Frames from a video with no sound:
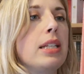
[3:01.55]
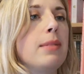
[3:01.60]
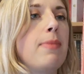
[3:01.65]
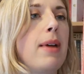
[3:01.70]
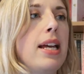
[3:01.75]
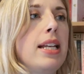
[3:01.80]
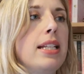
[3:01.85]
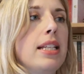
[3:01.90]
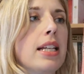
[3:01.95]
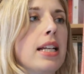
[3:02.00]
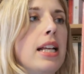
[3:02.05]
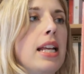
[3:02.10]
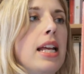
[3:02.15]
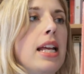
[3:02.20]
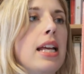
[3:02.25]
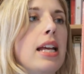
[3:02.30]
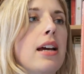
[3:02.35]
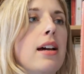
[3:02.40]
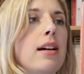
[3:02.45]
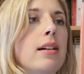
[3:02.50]
it's
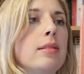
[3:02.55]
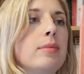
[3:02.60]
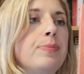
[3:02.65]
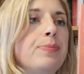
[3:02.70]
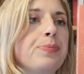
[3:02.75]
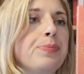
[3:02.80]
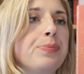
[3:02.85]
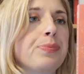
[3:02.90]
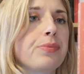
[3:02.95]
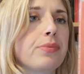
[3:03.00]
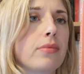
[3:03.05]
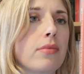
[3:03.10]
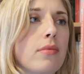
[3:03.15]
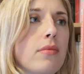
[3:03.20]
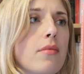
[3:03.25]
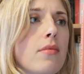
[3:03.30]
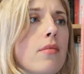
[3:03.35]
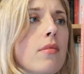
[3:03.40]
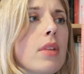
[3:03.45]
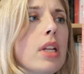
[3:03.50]
basically, um,
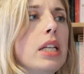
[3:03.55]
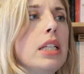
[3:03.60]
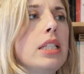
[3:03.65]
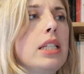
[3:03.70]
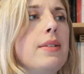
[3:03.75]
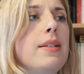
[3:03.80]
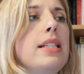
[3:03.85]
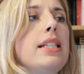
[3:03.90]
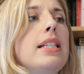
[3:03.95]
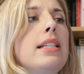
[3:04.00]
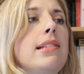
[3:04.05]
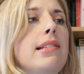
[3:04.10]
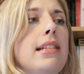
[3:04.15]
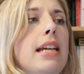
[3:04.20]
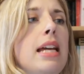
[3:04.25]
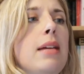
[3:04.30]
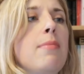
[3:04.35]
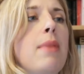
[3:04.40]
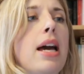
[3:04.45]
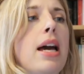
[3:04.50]
so it says
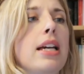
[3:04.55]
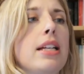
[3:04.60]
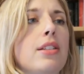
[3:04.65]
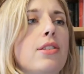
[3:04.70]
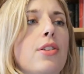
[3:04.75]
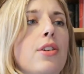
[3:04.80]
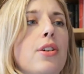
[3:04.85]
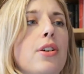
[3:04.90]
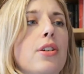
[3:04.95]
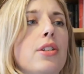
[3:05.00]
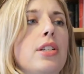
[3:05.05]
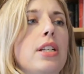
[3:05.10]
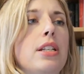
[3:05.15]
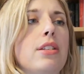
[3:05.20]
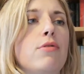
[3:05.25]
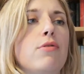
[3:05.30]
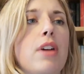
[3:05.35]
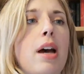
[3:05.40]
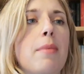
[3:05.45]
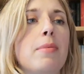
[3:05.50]
Jay Mackintosh
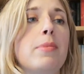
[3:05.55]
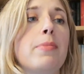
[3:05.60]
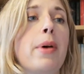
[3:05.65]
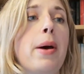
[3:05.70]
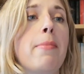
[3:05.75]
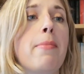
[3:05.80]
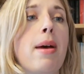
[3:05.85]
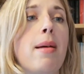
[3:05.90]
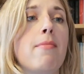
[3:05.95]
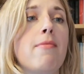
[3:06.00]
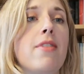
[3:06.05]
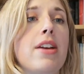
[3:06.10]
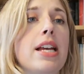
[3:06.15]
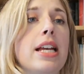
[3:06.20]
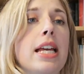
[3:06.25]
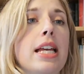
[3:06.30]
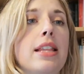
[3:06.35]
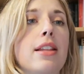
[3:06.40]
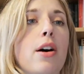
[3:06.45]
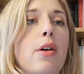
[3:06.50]
is trapped by
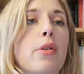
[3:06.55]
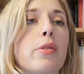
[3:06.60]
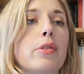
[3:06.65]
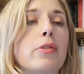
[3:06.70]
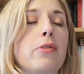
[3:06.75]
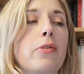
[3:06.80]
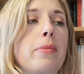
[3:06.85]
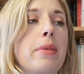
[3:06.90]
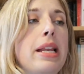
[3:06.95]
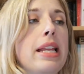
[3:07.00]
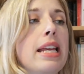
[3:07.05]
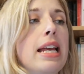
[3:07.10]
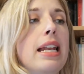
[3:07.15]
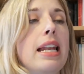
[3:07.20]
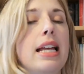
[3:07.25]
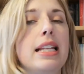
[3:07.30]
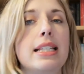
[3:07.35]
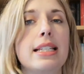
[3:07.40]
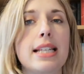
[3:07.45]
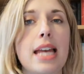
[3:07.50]
memory in the old familiar
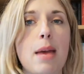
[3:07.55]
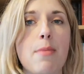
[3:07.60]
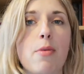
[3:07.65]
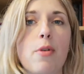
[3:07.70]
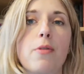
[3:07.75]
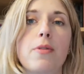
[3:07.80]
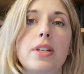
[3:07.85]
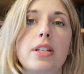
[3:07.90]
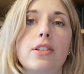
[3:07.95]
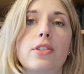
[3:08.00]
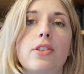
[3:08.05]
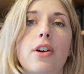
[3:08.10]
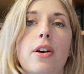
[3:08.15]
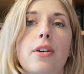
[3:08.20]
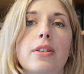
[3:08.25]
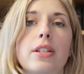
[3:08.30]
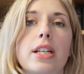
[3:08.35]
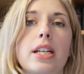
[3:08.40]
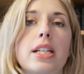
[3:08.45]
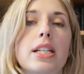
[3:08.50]
landscape of his
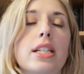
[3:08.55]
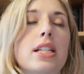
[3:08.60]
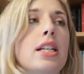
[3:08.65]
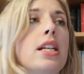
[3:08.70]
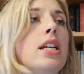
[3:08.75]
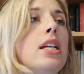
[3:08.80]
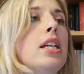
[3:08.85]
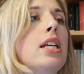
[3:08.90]
childhood